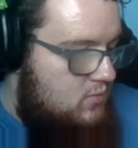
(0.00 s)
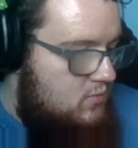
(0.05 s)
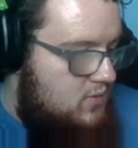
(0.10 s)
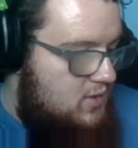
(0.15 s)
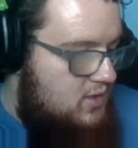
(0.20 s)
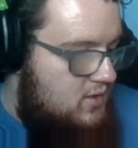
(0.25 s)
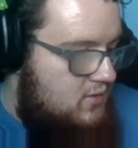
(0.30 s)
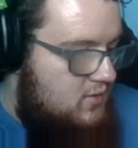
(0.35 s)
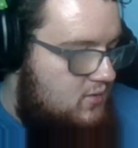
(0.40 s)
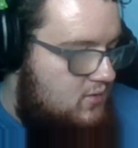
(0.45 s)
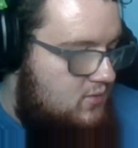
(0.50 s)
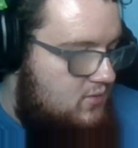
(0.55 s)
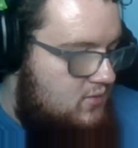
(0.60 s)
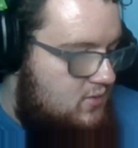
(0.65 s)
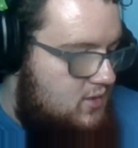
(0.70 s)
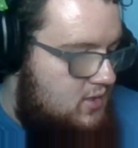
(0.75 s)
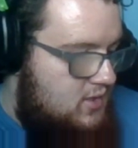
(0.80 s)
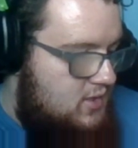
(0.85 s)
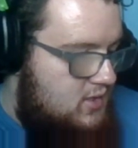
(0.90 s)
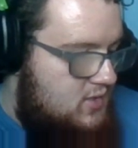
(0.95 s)
will
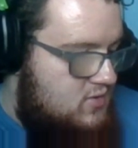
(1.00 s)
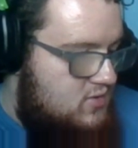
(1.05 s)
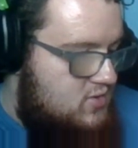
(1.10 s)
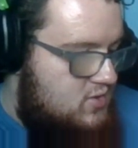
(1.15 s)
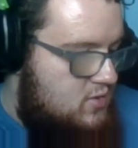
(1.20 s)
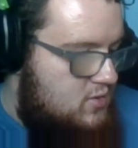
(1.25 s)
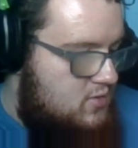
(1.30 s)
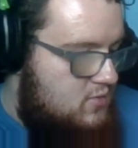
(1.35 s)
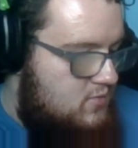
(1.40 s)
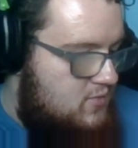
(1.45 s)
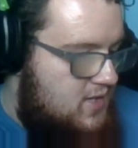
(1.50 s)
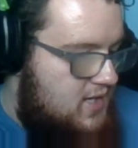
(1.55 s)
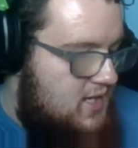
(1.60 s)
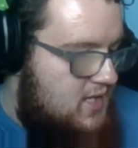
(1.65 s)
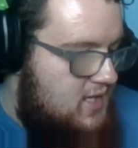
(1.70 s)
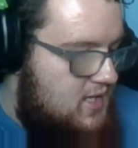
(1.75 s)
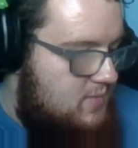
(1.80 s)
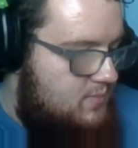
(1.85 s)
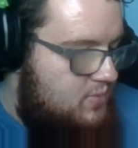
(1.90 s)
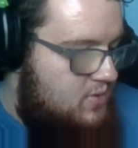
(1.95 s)

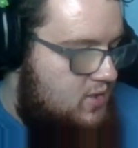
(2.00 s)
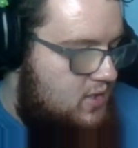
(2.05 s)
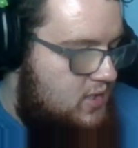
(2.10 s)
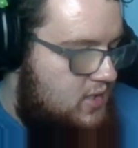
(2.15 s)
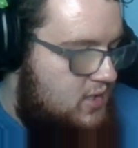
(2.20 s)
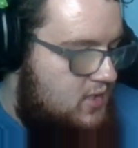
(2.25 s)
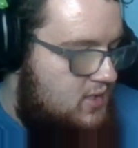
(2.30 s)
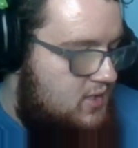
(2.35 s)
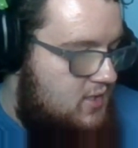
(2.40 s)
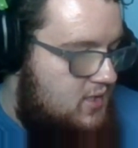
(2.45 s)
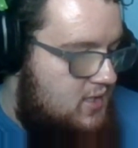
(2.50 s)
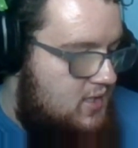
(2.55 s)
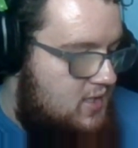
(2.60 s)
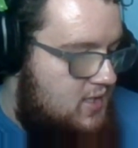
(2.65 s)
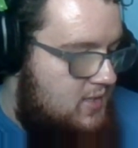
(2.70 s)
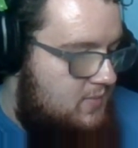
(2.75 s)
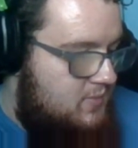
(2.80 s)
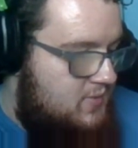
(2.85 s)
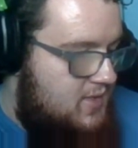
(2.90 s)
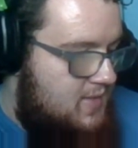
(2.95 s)
incinerate upon an
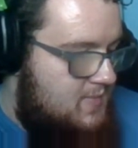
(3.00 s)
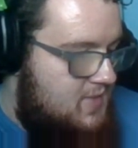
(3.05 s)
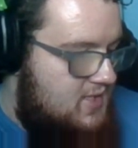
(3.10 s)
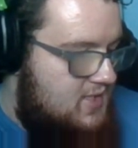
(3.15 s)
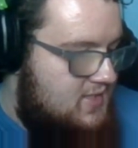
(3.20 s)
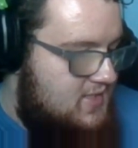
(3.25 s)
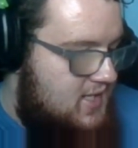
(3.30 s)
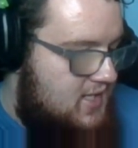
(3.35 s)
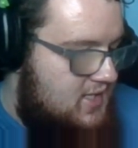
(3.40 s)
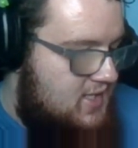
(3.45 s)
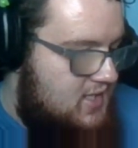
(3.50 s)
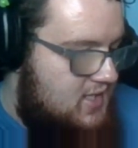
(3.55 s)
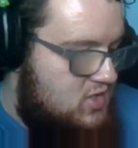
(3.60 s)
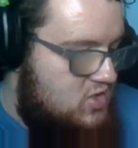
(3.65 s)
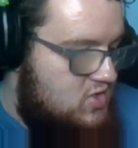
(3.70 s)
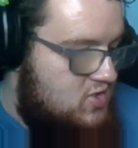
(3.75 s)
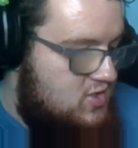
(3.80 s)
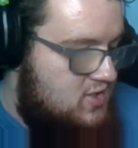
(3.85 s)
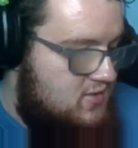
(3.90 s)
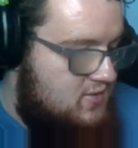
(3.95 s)
upcoming date
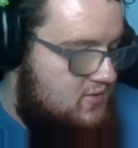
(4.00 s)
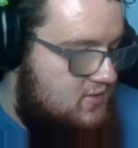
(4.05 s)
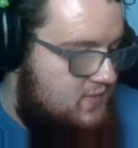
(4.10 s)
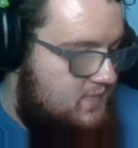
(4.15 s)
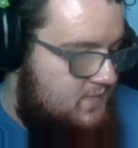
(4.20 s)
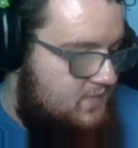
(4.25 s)
next year.